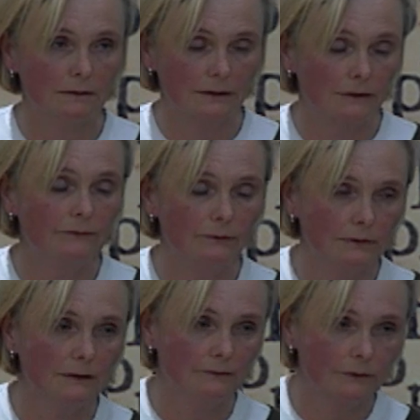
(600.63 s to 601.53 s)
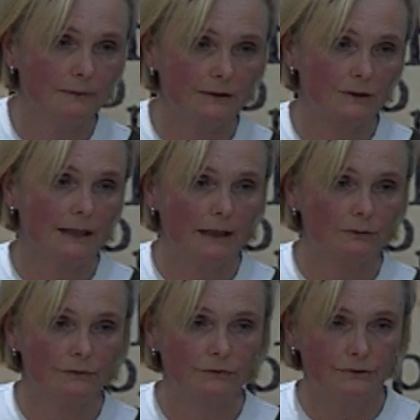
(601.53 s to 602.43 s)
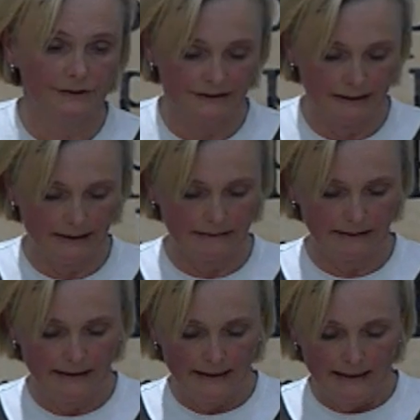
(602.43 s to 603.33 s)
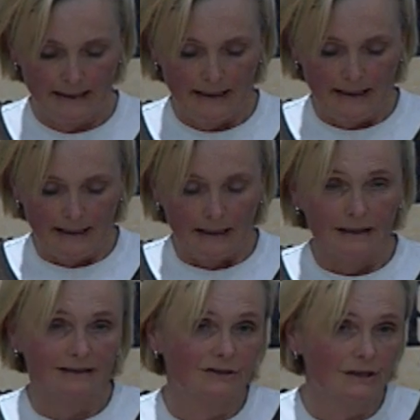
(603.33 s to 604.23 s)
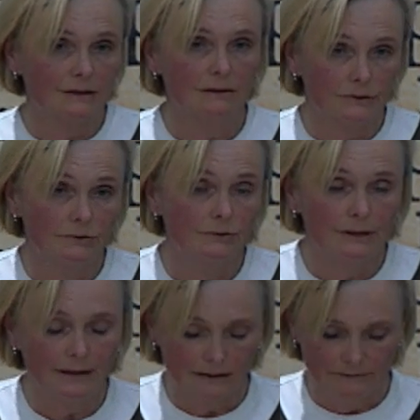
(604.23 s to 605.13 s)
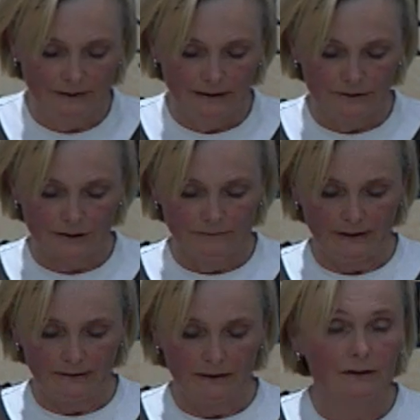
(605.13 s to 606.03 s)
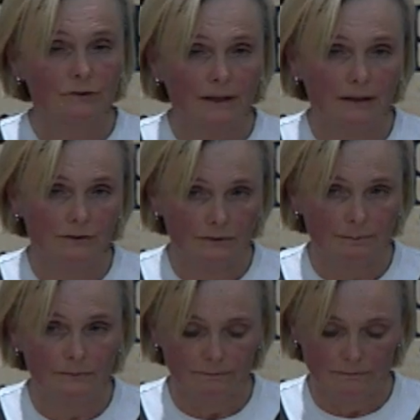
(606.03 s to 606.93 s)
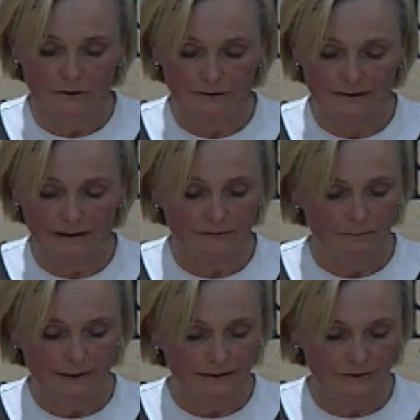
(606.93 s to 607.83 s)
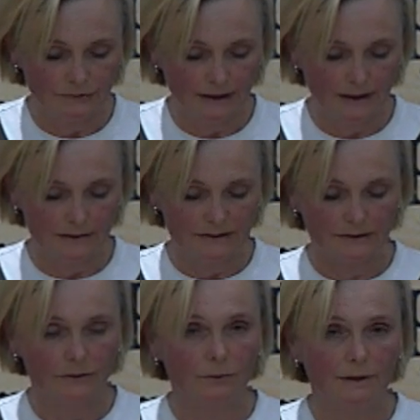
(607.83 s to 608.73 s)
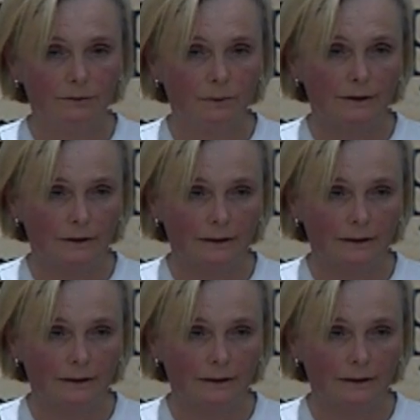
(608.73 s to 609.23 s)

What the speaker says: give you an information how to do just that. I suggest that you do take advantage of that, educate yourself the best you can, so when we are